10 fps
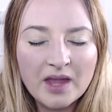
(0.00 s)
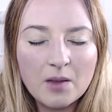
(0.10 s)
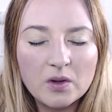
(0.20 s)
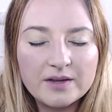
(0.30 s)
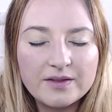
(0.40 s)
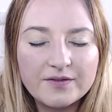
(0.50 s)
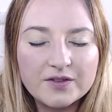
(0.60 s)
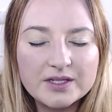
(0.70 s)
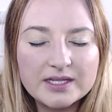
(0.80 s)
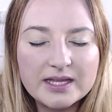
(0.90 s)
And one of the
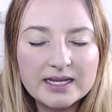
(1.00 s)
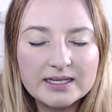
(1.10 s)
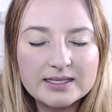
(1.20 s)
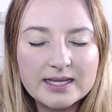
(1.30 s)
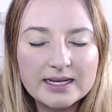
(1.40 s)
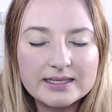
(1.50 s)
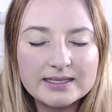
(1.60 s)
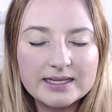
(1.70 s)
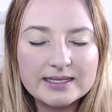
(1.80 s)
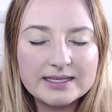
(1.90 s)
first things that it's
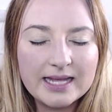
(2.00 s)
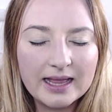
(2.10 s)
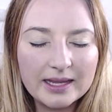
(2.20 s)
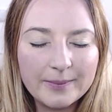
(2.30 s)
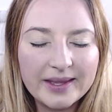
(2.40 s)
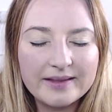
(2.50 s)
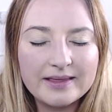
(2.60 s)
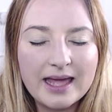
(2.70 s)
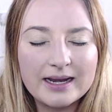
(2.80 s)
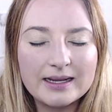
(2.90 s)
it's telling me and
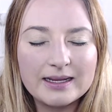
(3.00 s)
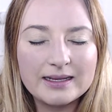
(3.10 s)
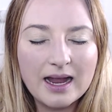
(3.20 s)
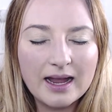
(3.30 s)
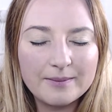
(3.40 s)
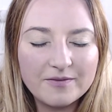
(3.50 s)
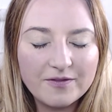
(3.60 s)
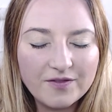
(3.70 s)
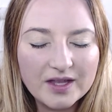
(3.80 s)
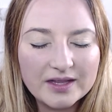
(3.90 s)
that I, I'm
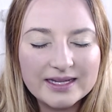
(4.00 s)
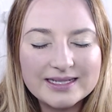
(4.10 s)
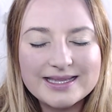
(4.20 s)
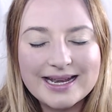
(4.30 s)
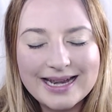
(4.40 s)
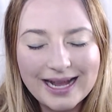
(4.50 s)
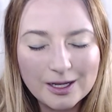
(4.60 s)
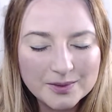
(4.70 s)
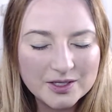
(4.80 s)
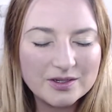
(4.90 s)
feeling is that it
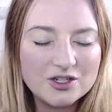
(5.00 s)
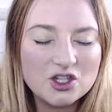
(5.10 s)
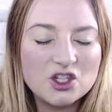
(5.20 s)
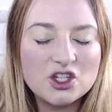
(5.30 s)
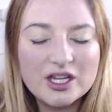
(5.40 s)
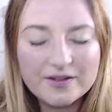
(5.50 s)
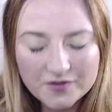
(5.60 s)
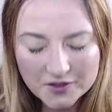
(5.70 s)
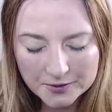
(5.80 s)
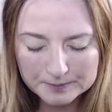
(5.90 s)
helps you to shift